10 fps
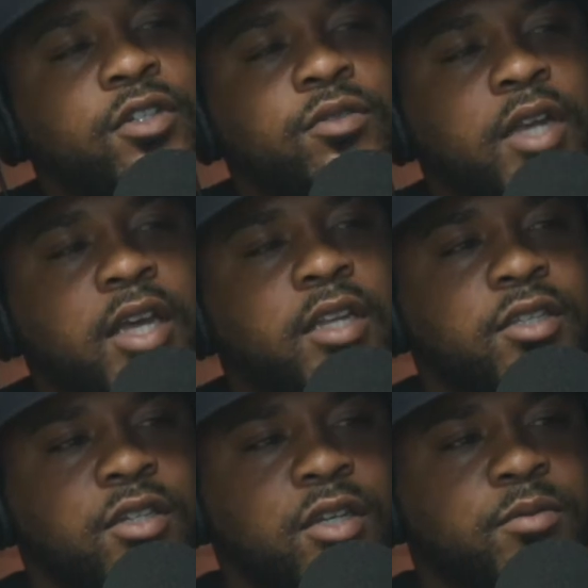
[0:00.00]
do that.
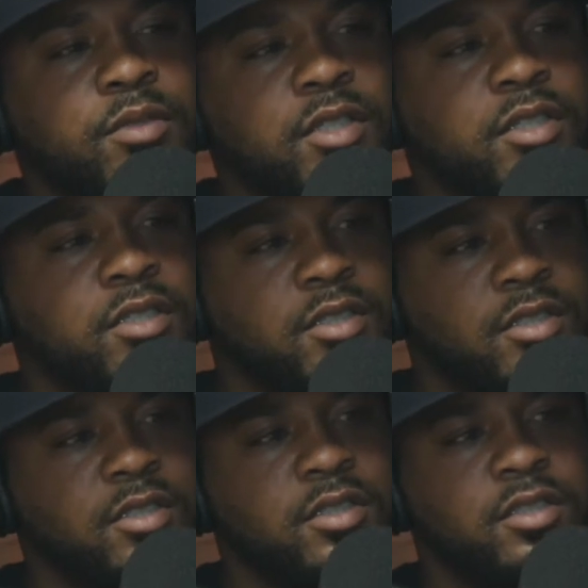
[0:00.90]
You know what I'm saying.
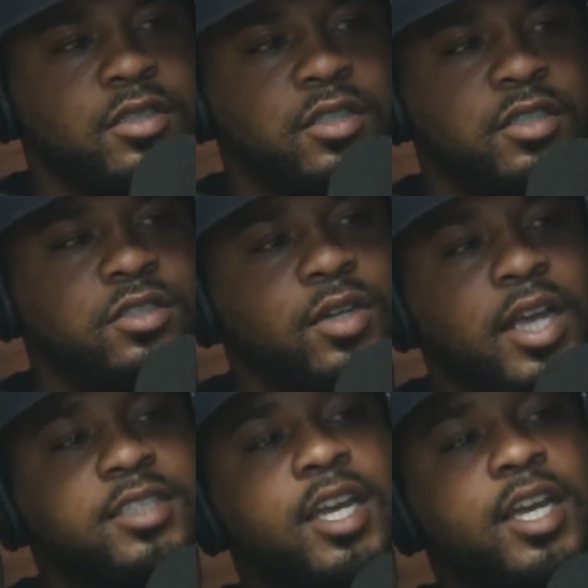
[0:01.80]
Okay. Okay. So that's